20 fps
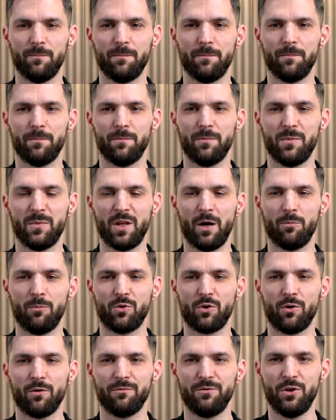
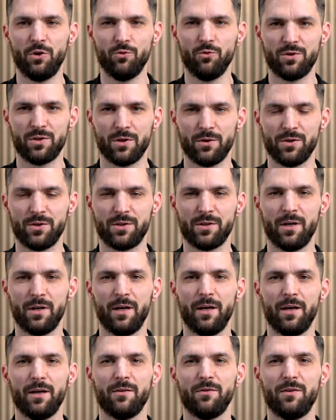number of users
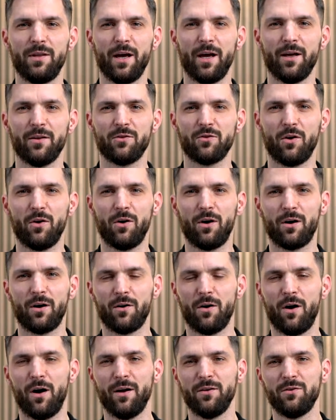that are
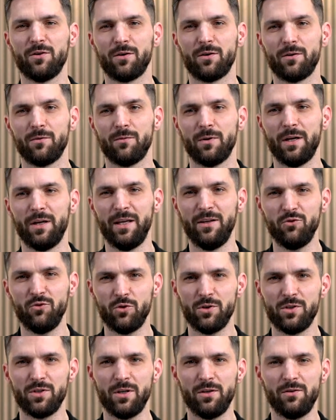either
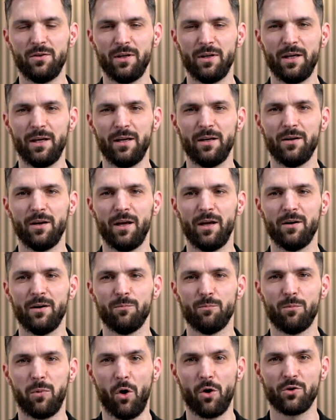interested in
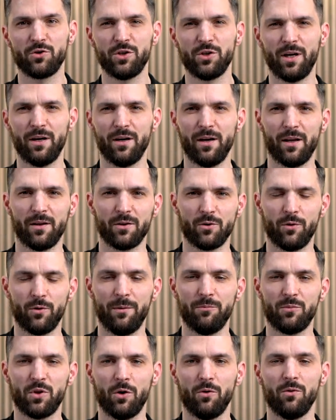blockchain and
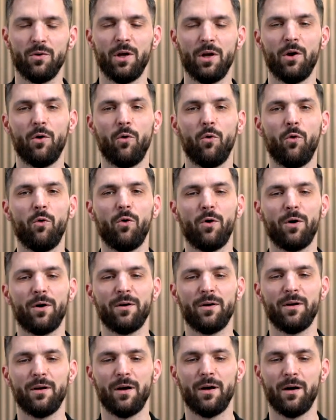crypto, or
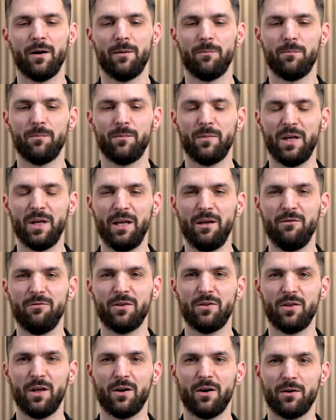even
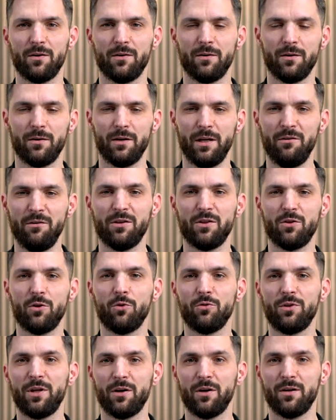though
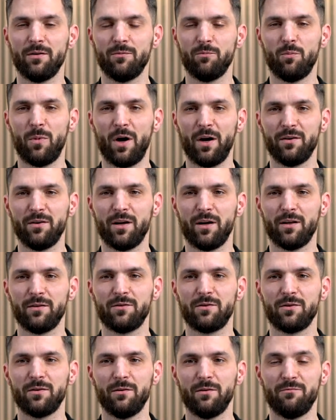they might not
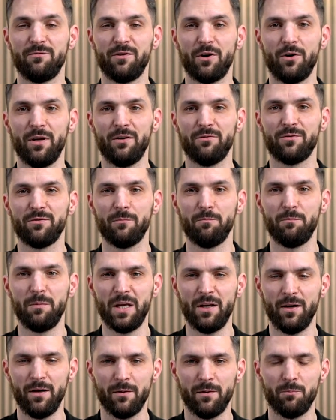
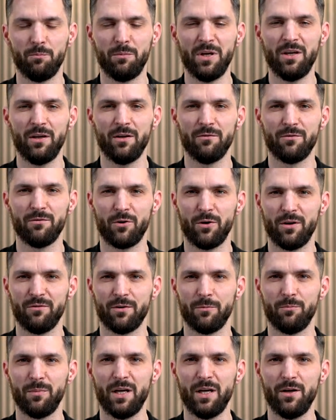be very
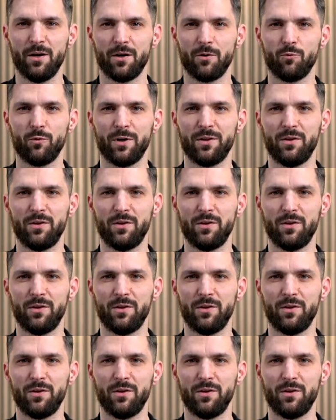familiar with the